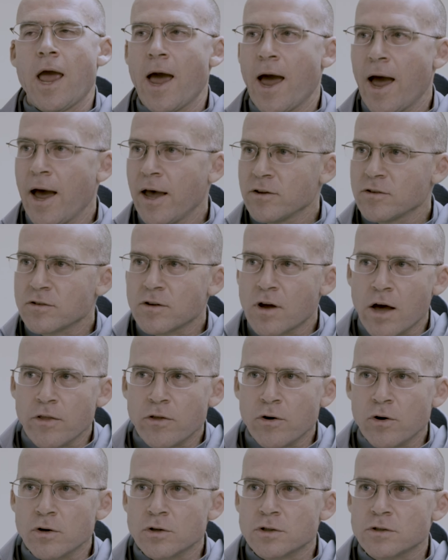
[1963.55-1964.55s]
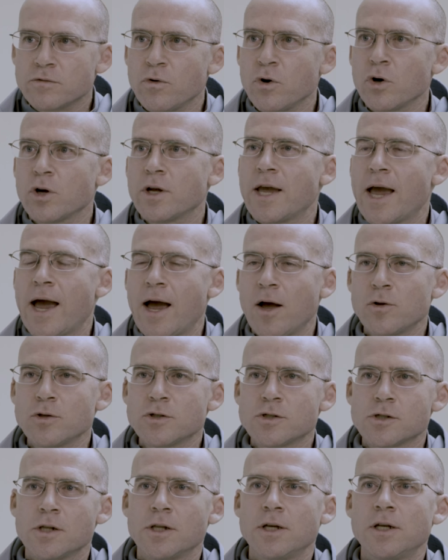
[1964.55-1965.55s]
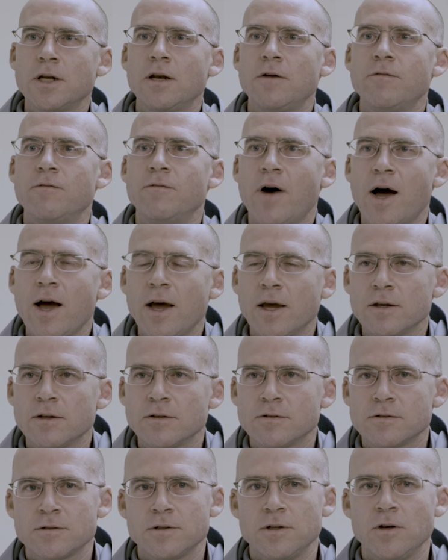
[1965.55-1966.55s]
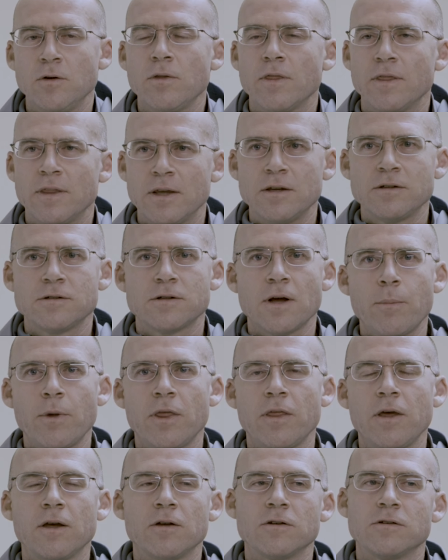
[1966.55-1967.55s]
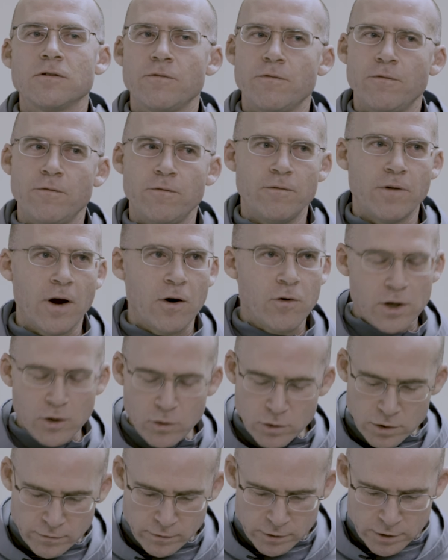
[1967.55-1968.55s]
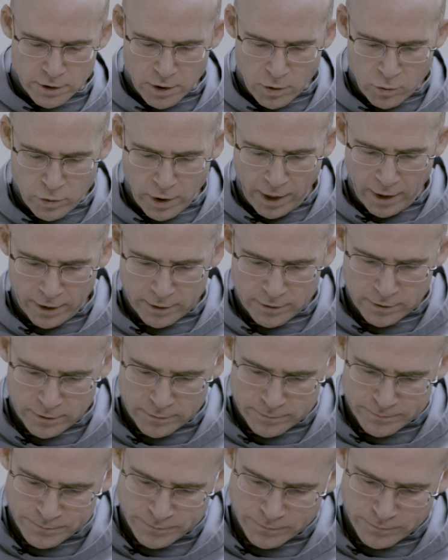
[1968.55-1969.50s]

Ask others for counsel and advice, you know, these type of things. Very useful to know that.